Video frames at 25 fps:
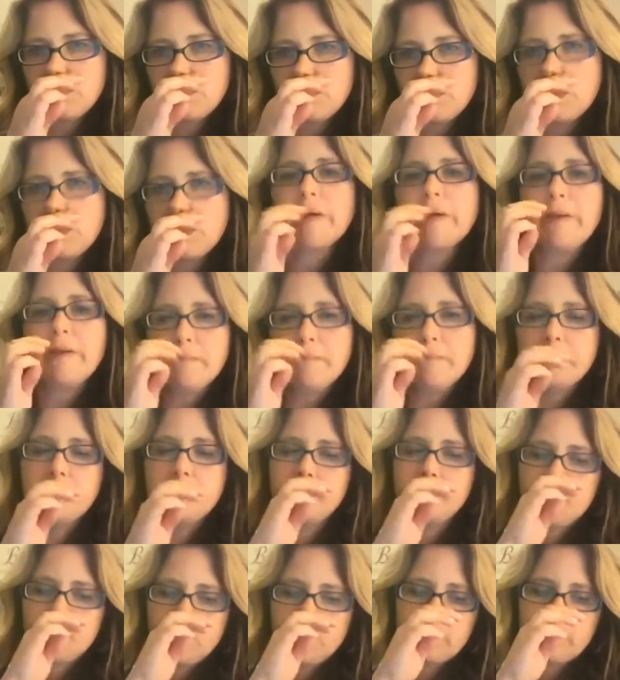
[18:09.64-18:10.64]
Okay,
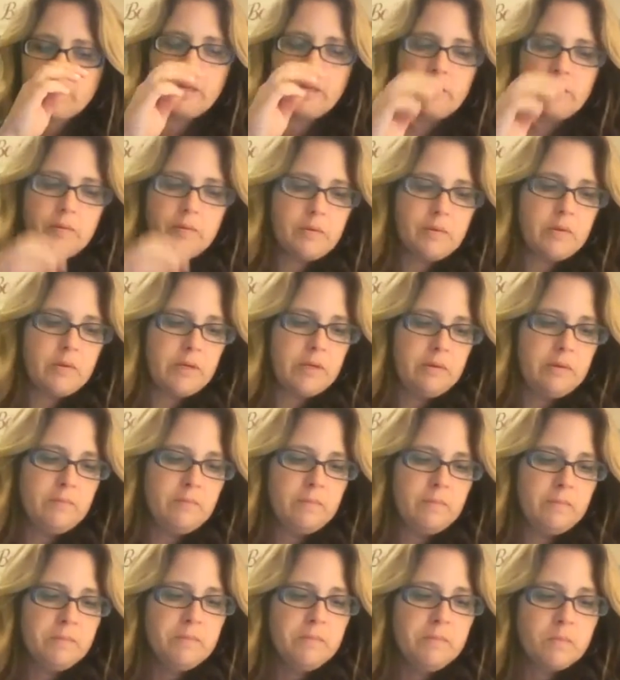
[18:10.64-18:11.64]
good.
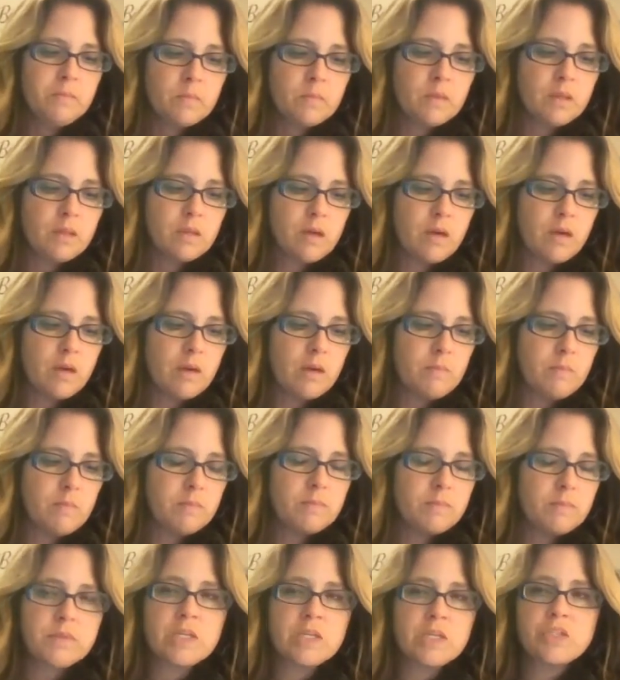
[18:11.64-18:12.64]

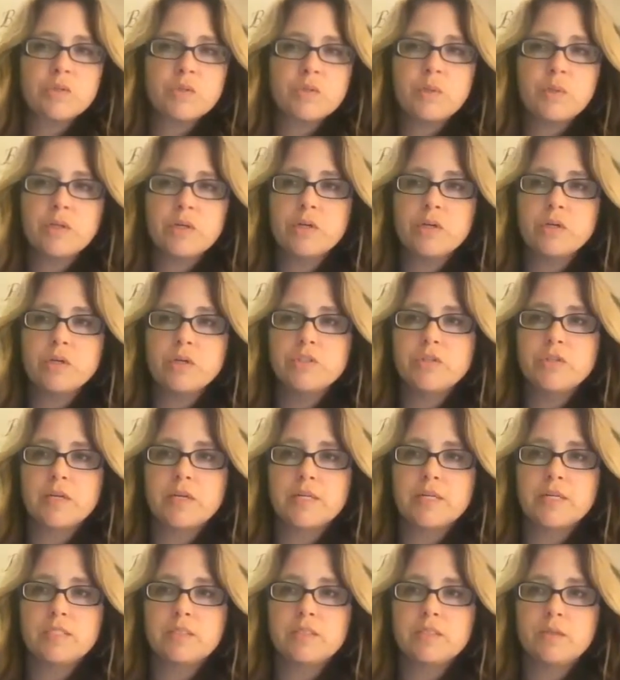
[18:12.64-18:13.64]
So I just want to encourage you
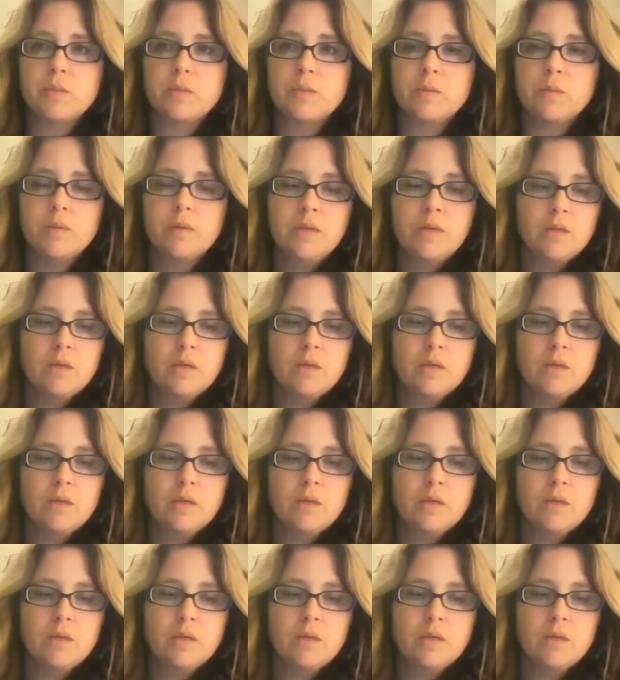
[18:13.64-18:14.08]
guys to